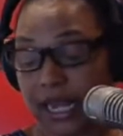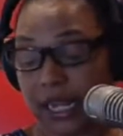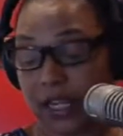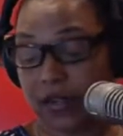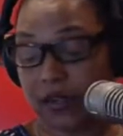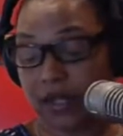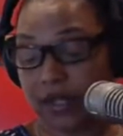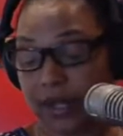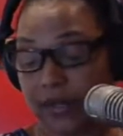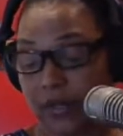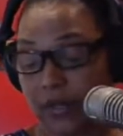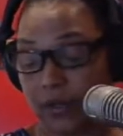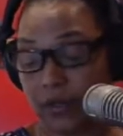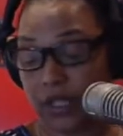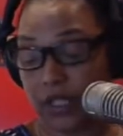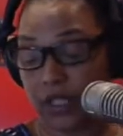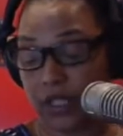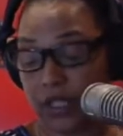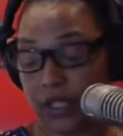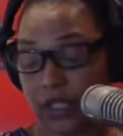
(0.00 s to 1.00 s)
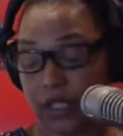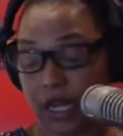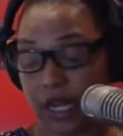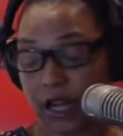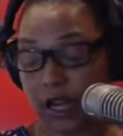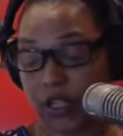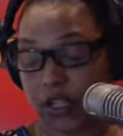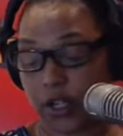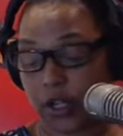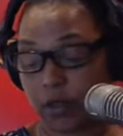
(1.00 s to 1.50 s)
entry level positions that
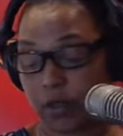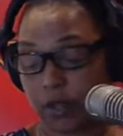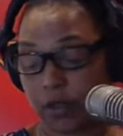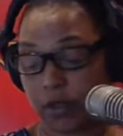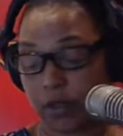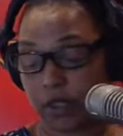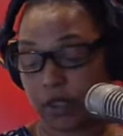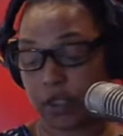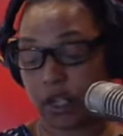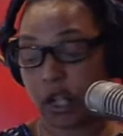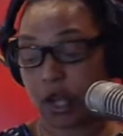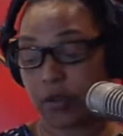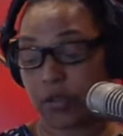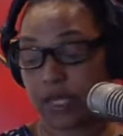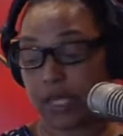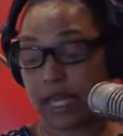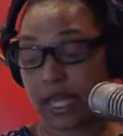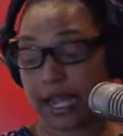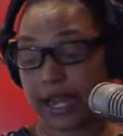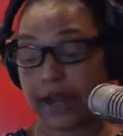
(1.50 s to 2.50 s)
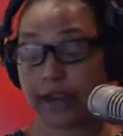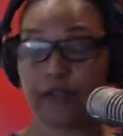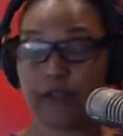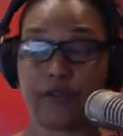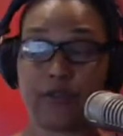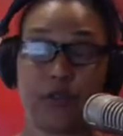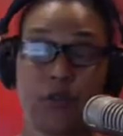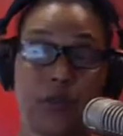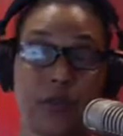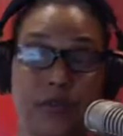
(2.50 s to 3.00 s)
our young people are not being hired
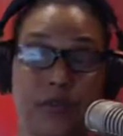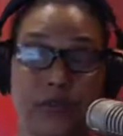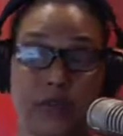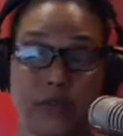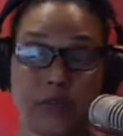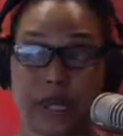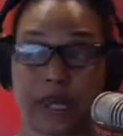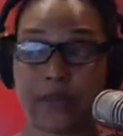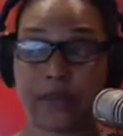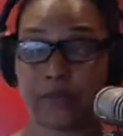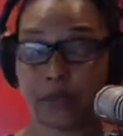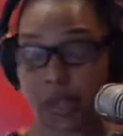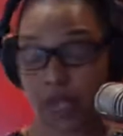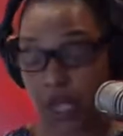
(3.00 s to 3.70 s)
for. Okay,